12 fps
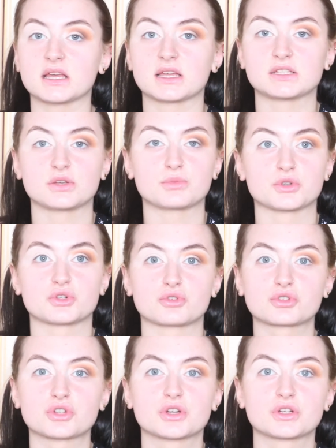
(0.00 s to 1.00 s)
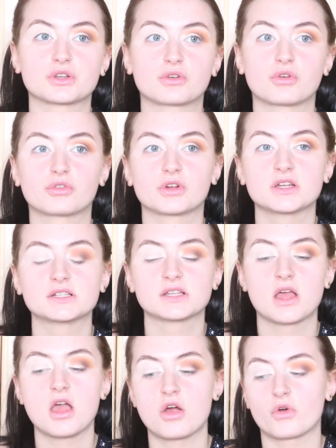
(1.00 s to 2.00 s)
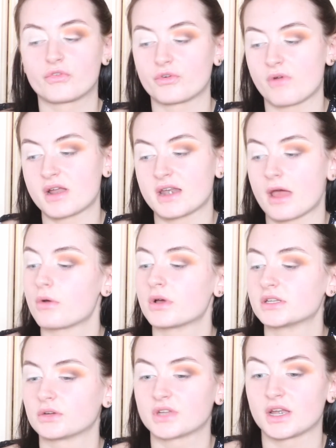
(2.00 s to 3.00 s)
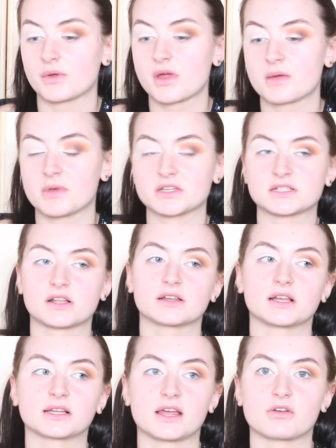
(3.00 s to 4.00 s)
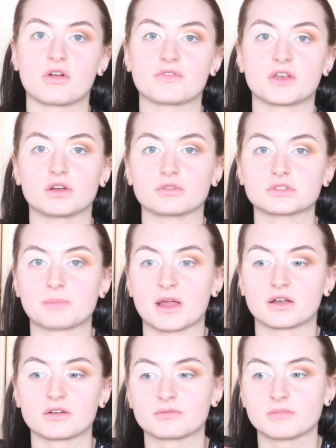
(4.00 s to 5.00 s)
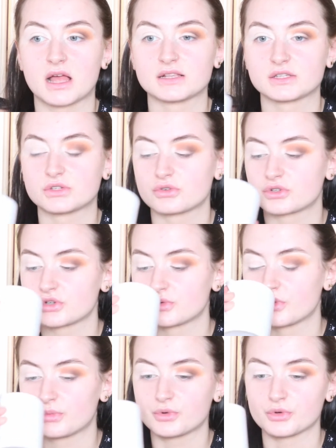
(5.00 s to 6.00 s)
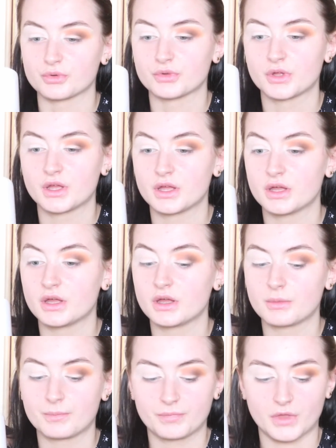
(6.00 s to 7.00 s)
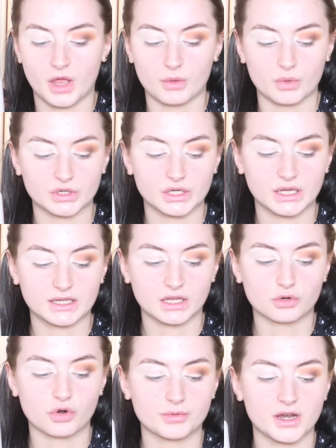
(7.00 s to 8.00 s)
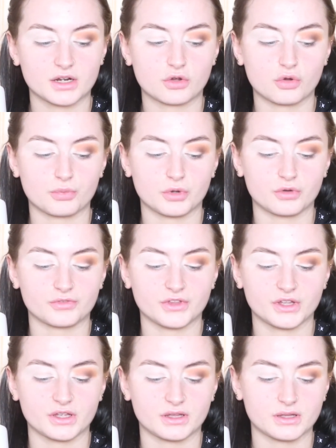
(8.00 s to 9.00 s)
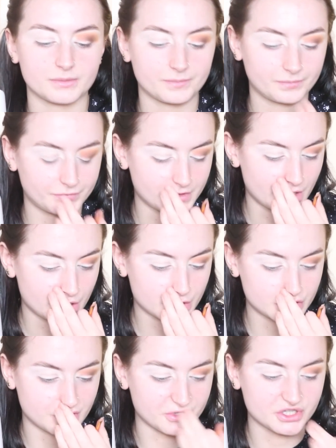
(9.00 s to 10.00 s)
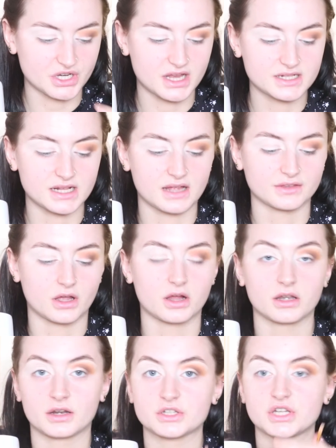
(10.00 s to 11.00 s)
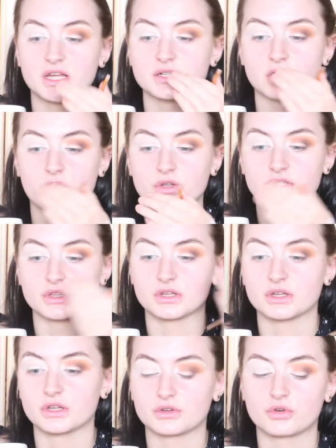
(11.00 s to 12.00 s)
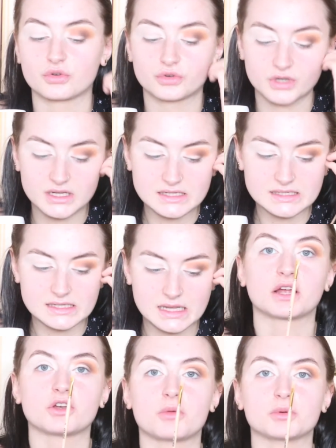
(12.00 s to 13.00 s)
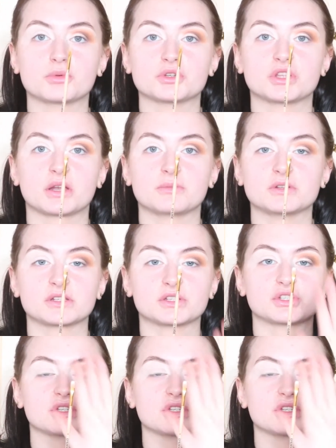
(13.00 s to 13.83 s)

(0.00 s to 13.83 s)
a super structured cut crease, or for right now I don't anyway. I might decide like later on that it looks better as a structured one, but I want to like incorporate a couple of the shimmer shades and the highlighter shades onto the cut crease. The Art and Hobby brush that I'm using is